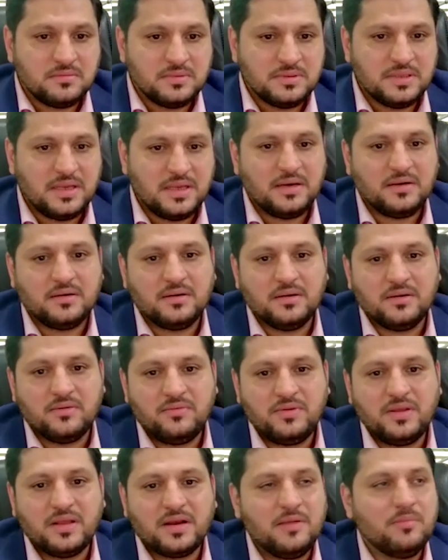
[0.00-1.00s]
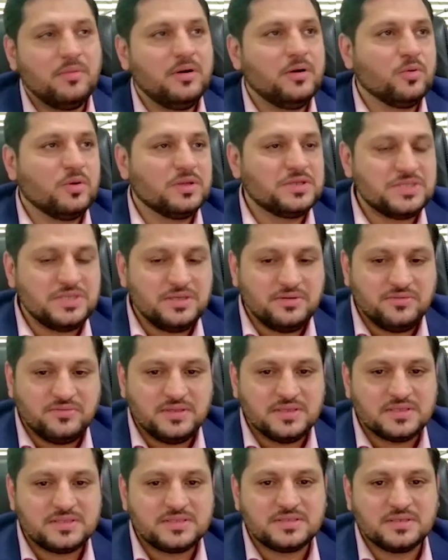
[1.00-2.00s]
that we are able to achieve
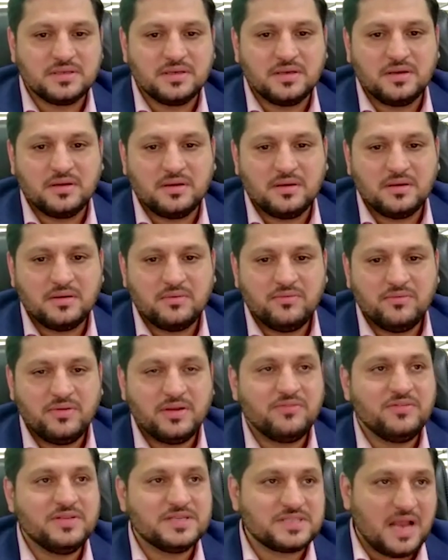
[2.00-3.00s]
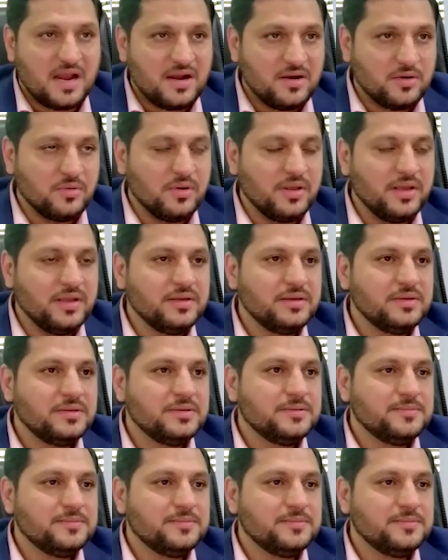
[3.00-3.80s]
this where we stand today.